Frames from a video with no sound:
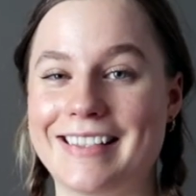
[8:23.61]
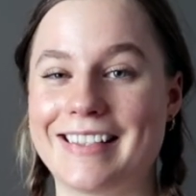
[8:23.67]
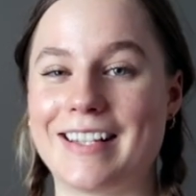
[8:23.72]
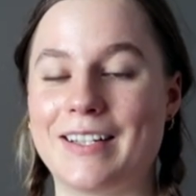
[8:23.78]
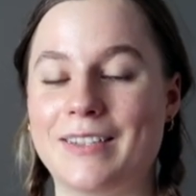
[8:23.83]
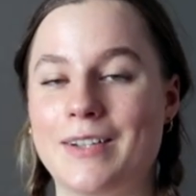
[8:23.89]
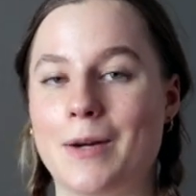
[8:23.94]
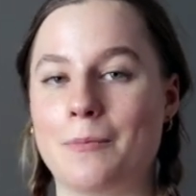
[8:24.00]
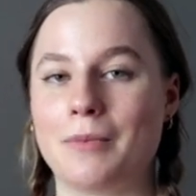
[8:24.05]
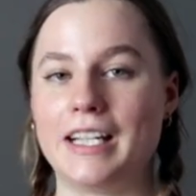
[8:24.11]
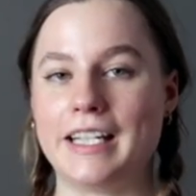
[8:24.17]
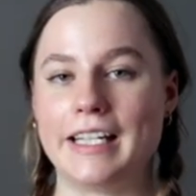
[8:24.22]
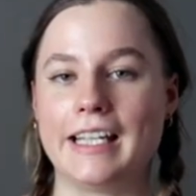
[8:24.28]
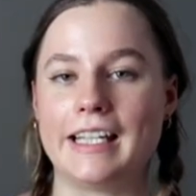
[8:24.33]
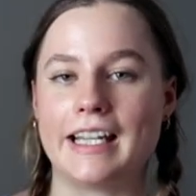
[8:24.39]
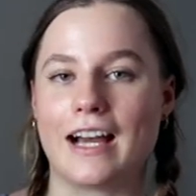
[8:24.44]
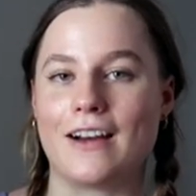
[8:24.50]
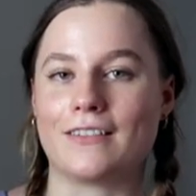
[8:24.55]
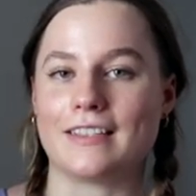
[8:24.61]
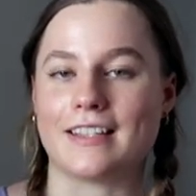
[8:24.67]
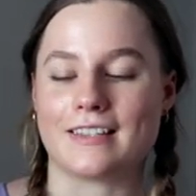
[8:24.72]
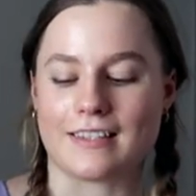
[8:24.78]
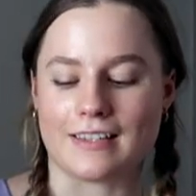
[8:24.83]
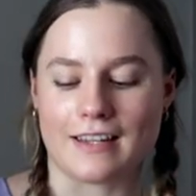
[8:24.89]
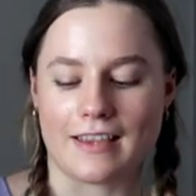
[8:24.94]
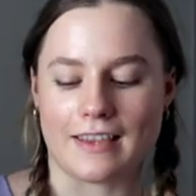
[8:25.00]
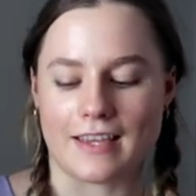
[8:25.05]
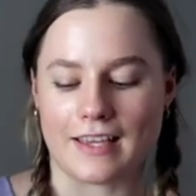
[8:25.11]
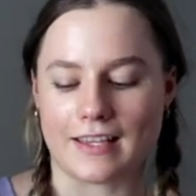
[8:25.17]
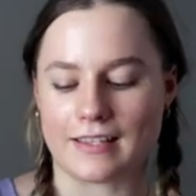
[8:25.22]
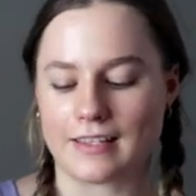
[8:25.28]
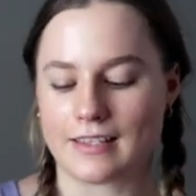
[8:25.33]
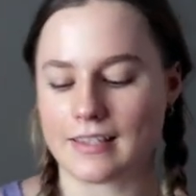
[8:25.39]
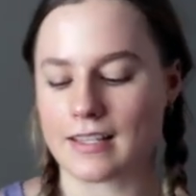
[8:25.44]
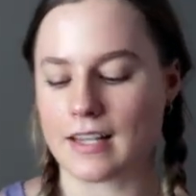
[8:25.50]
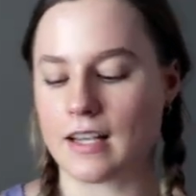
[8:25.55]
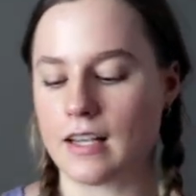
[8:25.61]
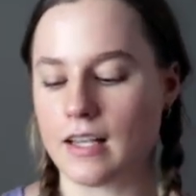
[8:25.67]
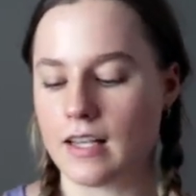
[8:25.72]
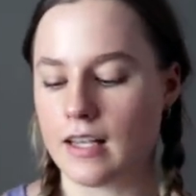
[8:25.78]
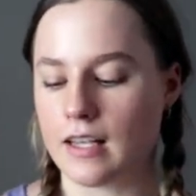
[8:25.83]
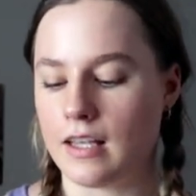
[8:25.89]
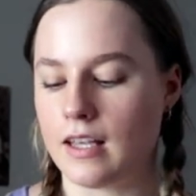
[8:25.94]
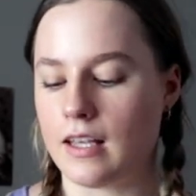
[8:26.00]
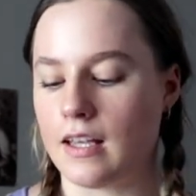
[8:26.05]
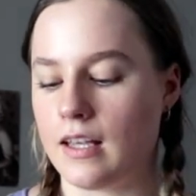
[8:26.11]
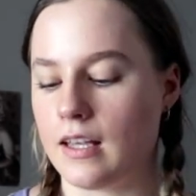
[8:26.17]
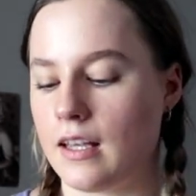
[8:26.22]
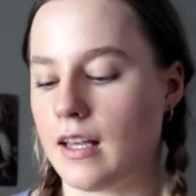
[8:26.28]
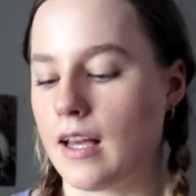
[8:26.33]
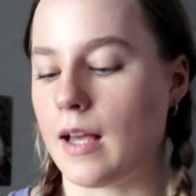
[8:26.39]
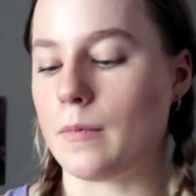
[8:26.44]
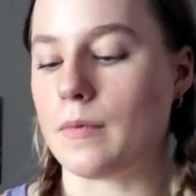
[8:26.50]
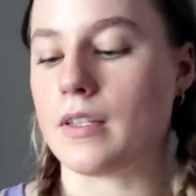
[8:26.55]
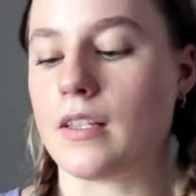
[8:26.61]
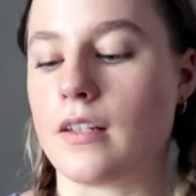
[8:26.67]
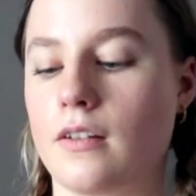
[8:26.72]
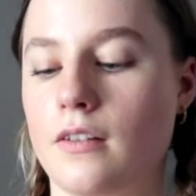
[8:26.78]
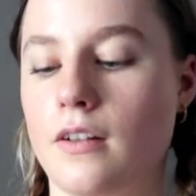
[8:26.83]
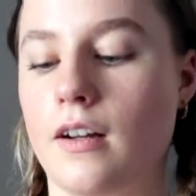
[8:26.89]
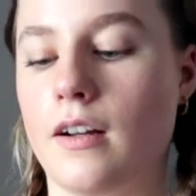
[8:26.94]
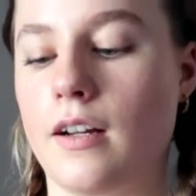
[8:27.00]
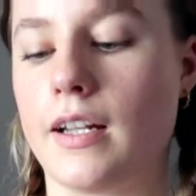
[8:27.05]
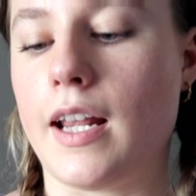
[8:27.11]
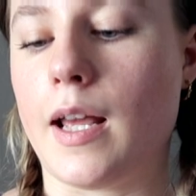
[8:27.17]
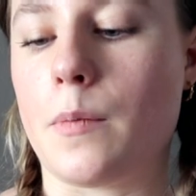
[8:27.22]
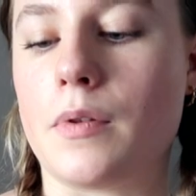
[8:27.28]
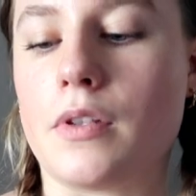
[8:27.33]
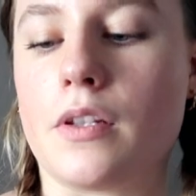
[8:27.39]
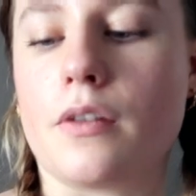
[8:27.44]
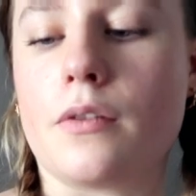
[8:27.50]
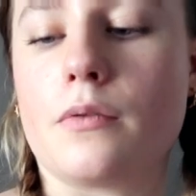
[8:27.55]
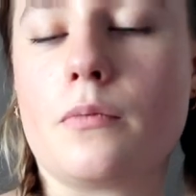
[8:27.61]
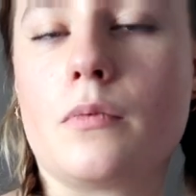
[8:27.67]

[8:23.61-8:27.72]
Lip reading: So I'm gonna geek out, listen to this. I'm still on episode